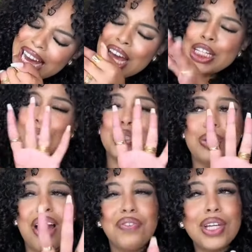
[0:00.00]
So do I
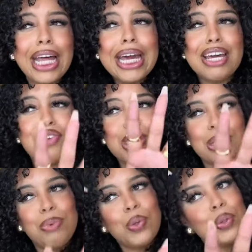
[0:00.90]
feel like if you're someone
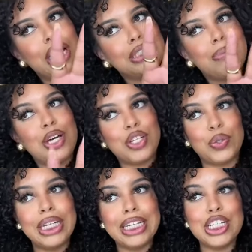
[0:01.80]
who cares about
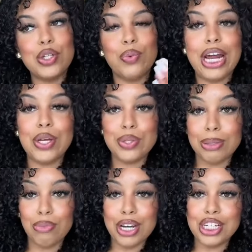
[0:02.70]
shrinkage, would I use the
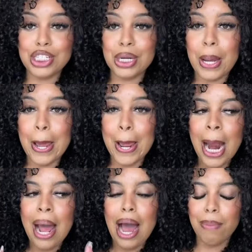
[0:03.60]
brush?
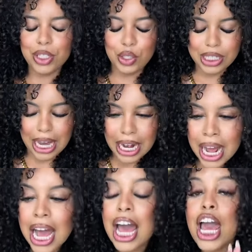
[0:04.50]
I'm gonna let you decide.
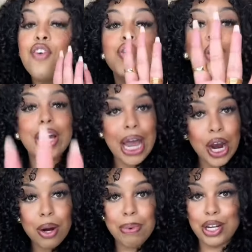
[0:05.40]
If you don't care
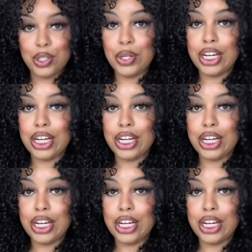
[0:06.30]
about shrinkage and